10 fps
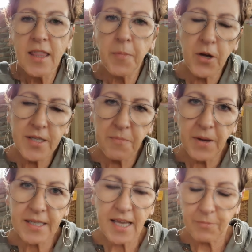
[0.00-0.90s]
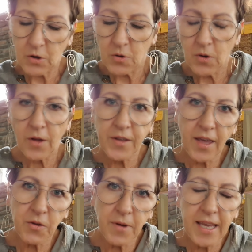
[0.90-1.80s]
The person picks up the call on the
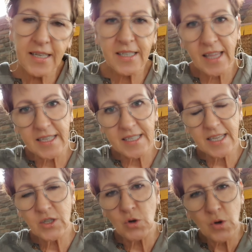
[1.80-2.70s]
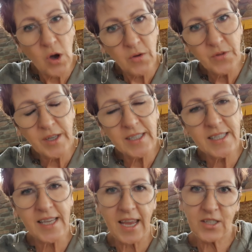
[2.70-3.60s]
other end and they sense your
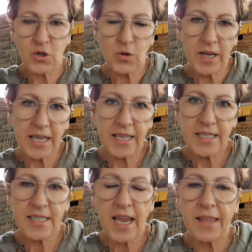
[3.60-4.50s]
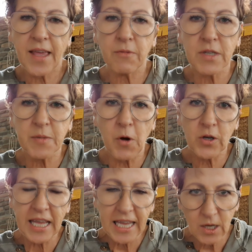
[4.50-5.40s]
confidence and your ease, and they
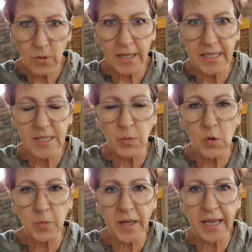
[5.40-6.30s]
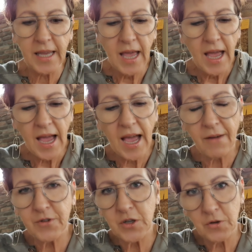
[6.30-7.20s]
respond equally as warmly
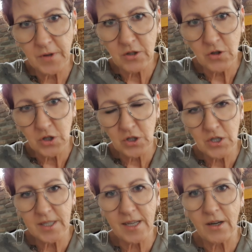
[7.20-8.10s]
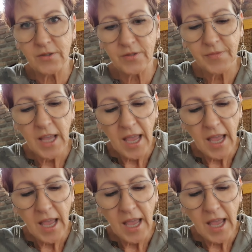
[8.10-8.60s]
after you've introduced yourself.